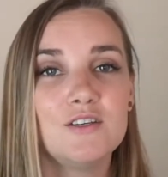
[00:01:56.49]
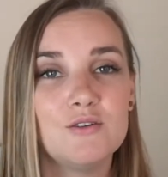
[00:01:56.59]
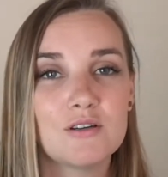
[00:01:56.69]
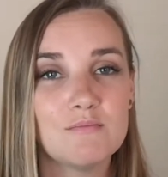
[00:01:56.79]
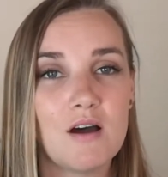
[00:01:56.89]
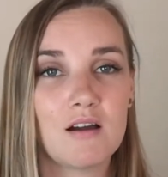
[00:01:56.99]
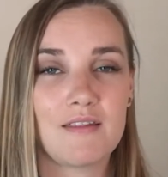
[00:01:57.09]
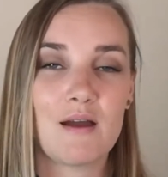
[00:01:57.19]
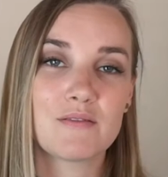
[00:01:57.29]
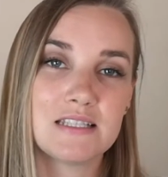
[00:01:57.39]
you can
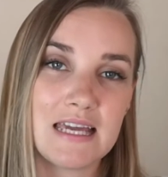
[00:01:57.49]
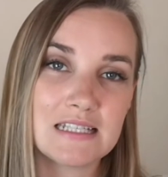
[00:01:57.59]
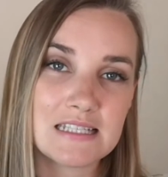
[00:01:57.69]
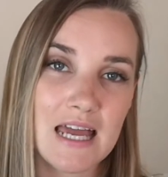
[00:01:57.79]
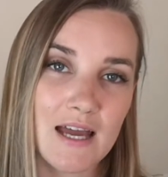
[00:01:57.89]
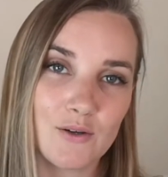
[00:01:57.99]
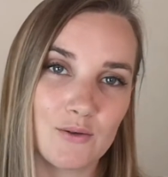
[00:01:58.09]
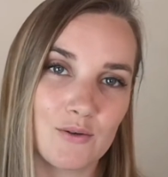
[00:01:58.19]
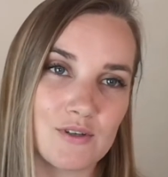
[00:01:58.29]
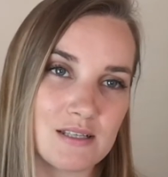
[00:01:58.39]
mark that with a tailor's tack
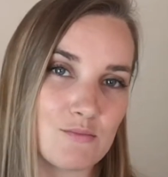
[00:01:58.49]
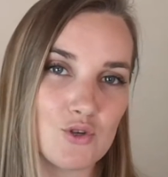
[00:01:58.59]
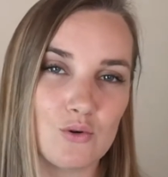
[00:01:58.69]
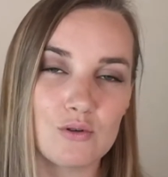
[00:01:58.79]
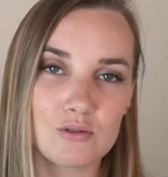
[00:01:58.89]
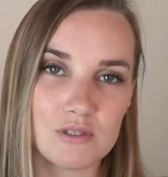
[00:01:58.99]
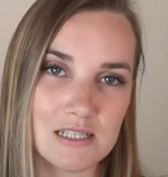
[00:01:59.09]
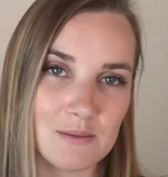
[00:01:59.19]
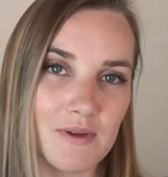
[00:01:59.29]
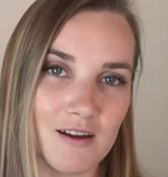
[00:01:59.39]
or with some chalk or
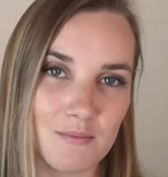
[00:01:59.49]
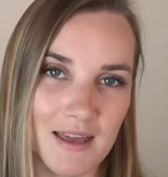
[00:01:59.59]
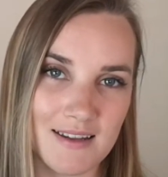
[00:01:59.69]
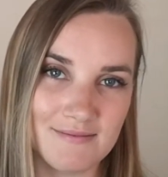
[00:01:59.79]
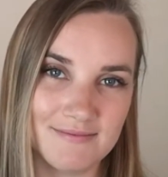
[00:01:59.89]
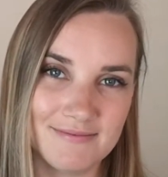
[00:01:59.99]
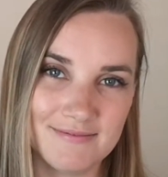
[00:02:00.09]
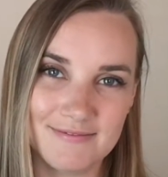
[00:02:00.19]
disappearing pen.